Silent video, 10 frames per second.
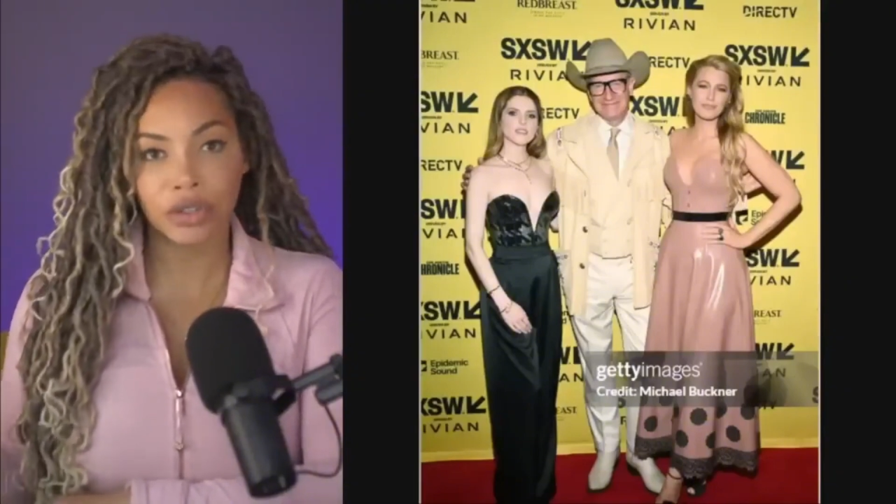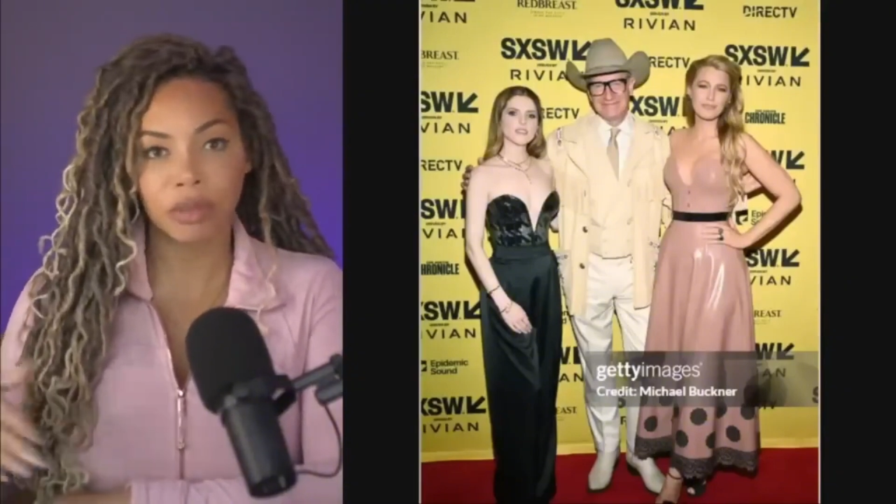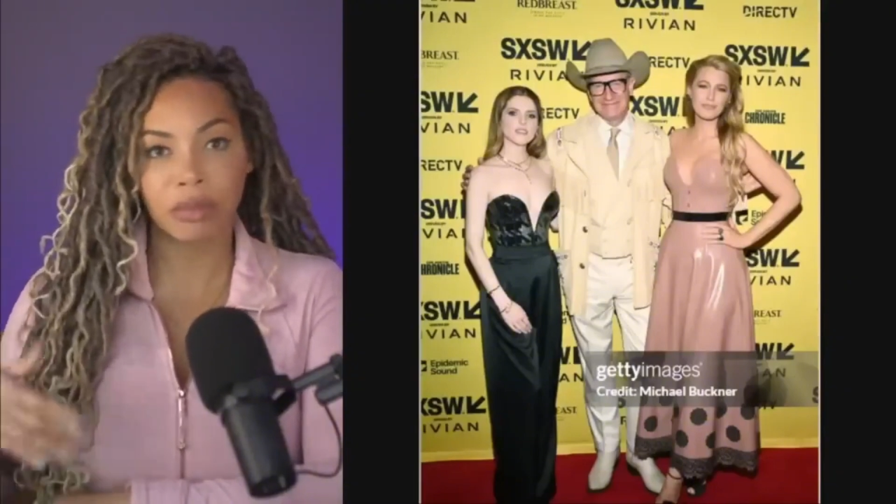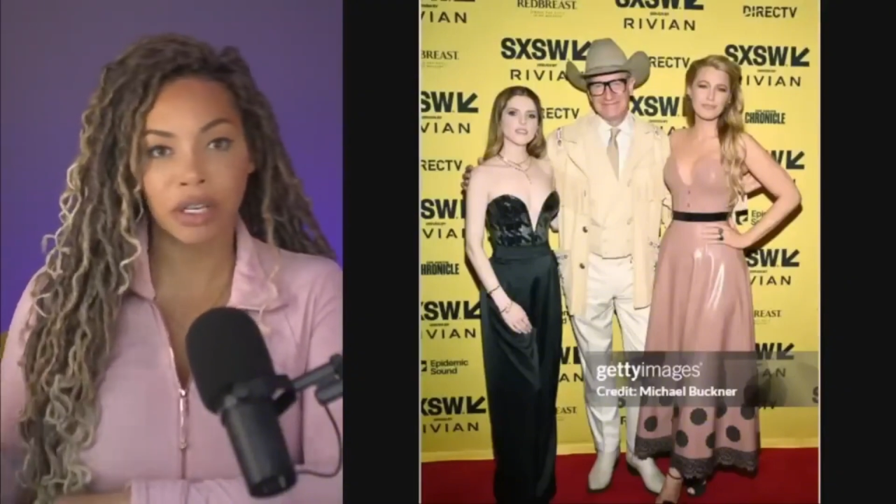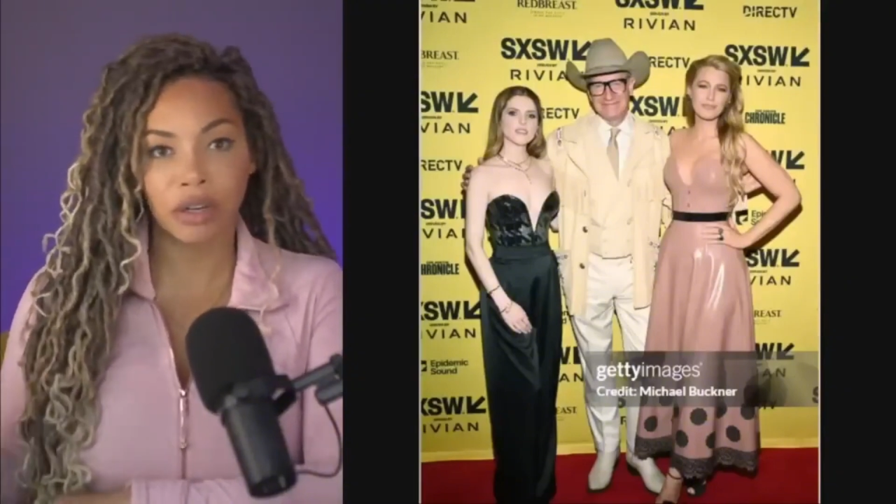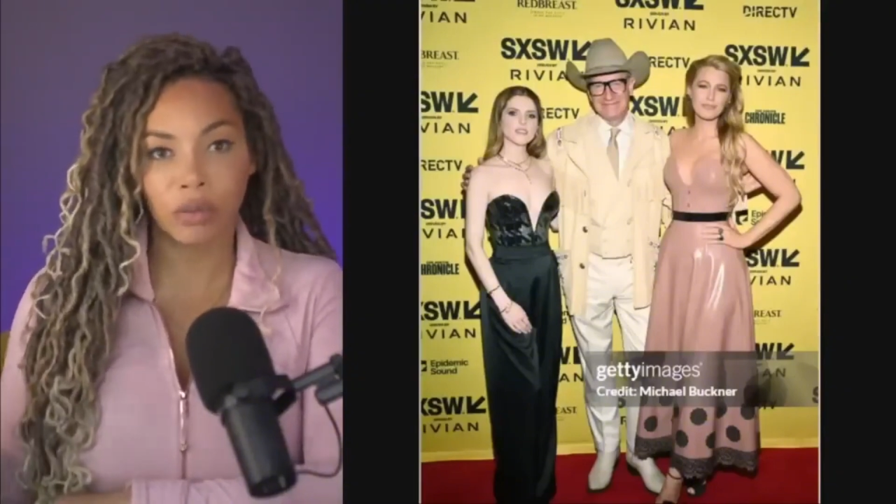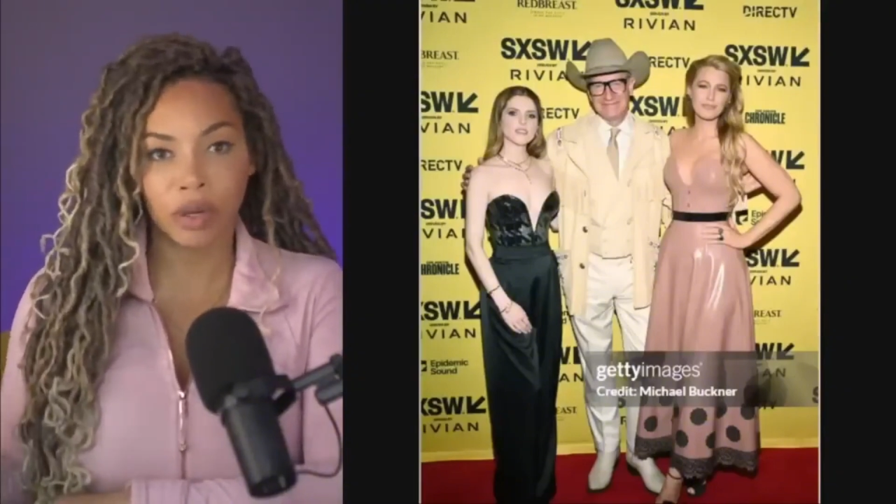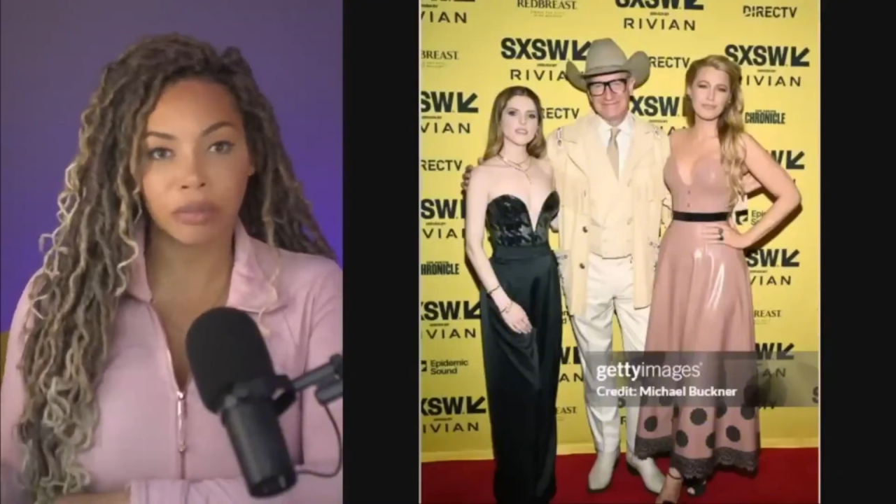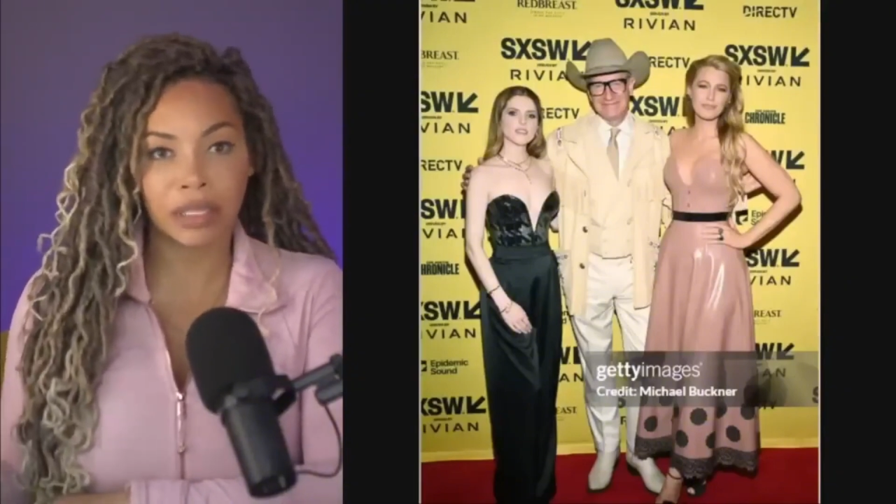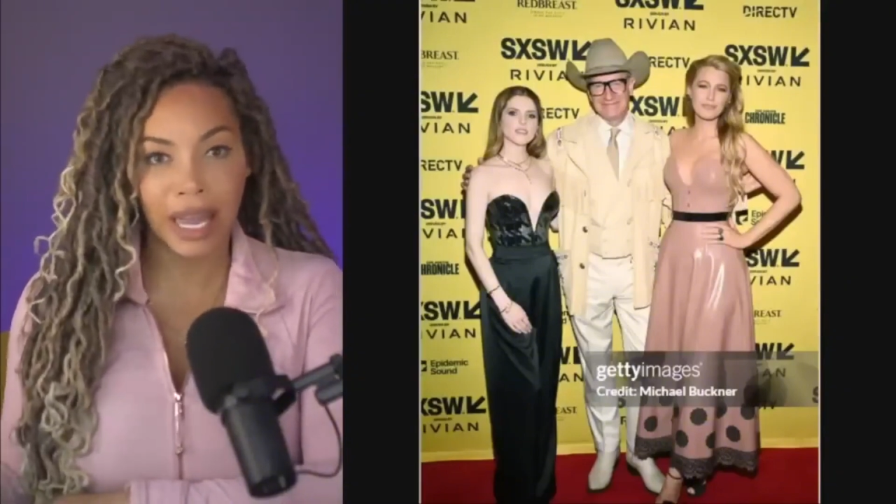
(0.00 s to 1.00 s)
so she made her
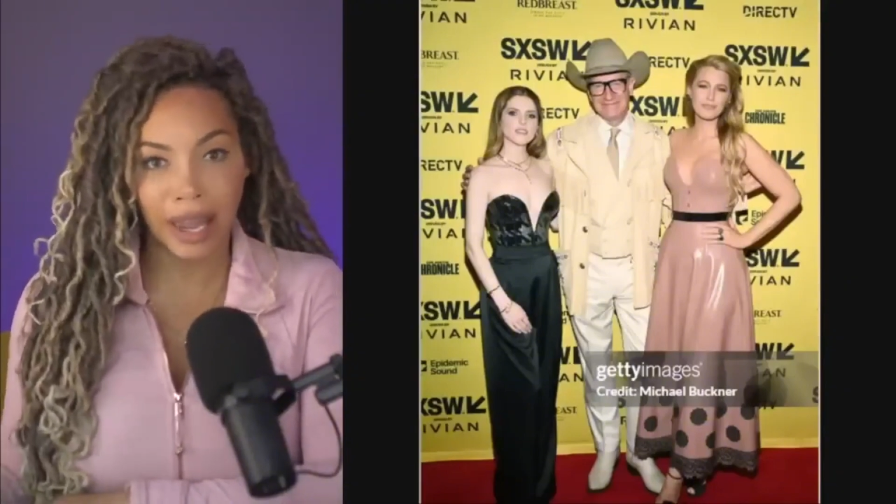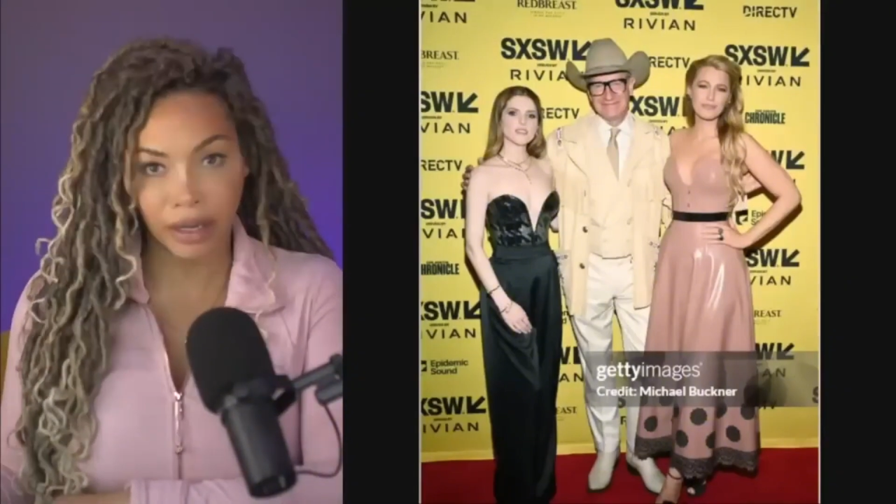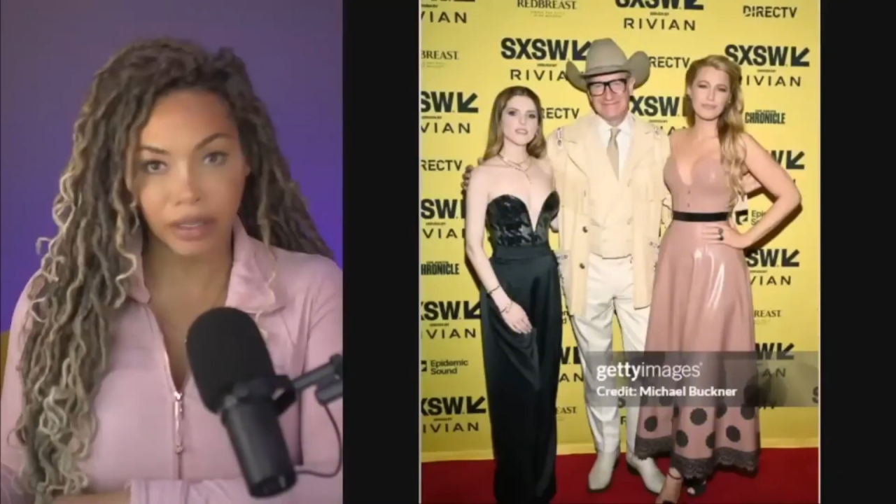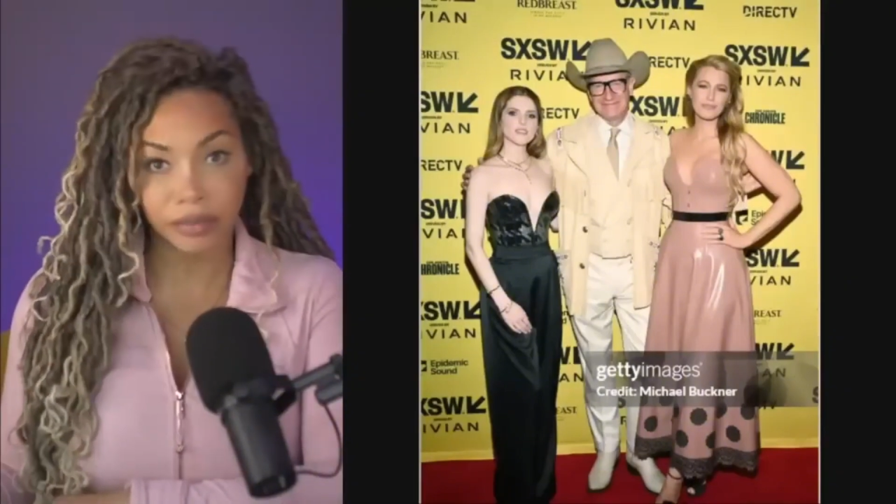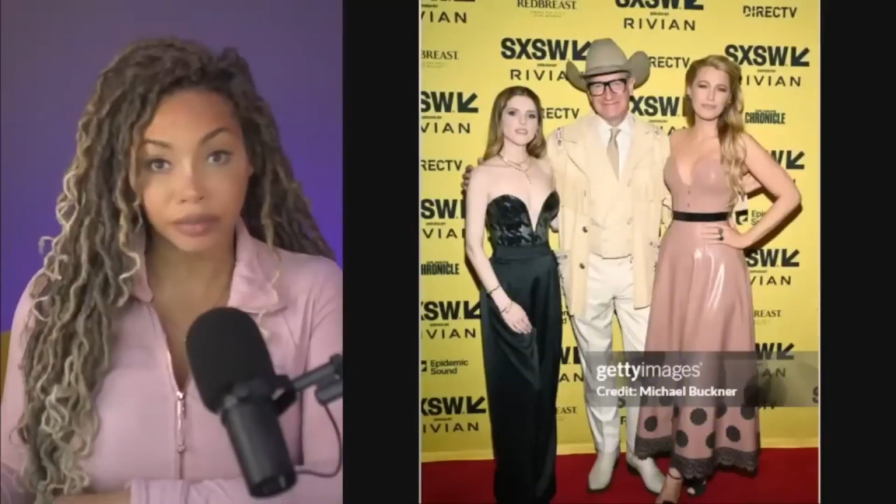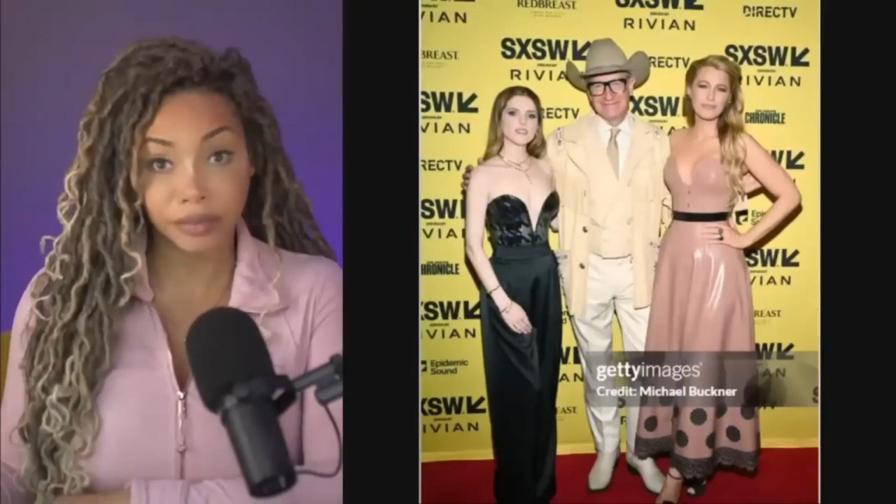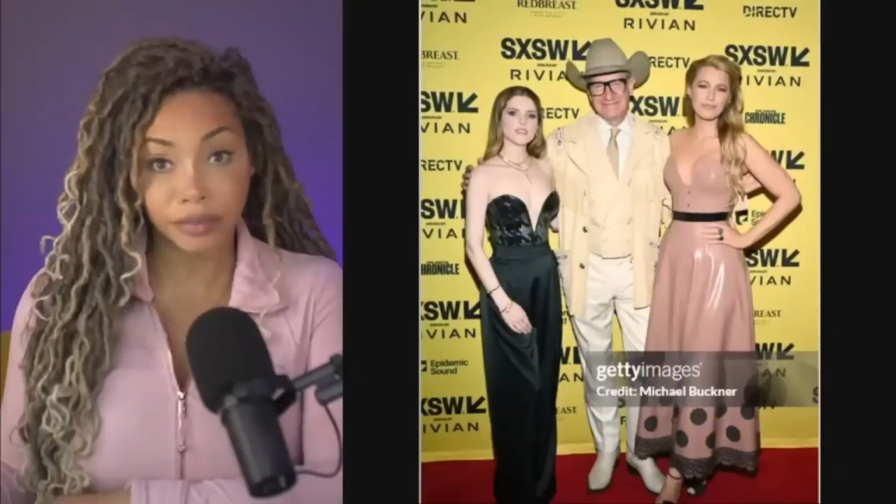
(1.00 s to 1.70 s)
wear black.